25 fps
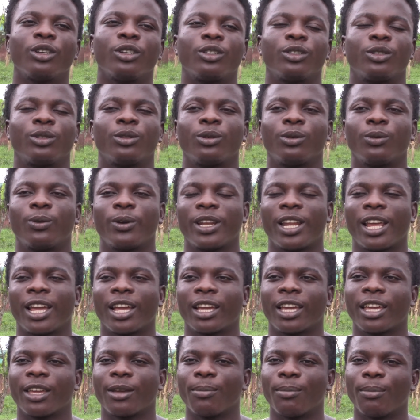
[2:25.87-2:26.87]
so when I
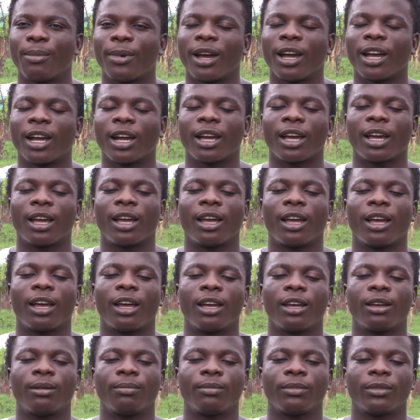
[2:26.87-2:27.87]
came back,
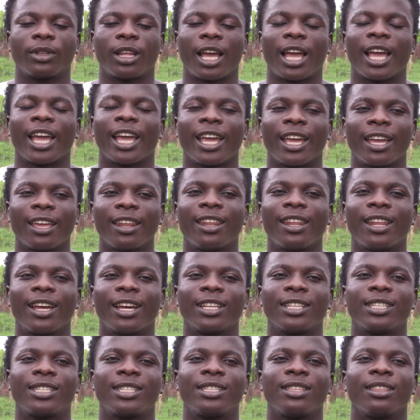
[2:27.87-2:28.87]
I heard
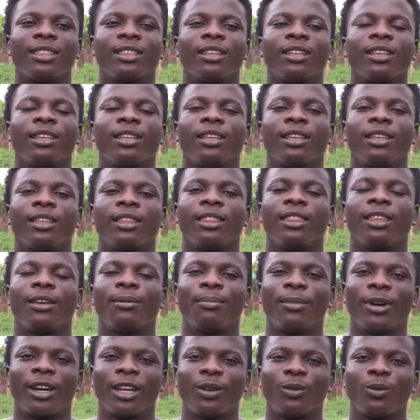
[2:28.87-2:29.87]
that the
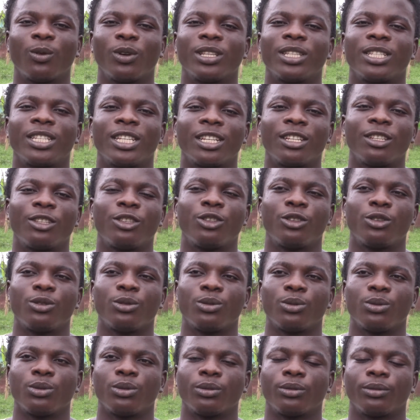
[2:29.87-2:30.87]
man wanted to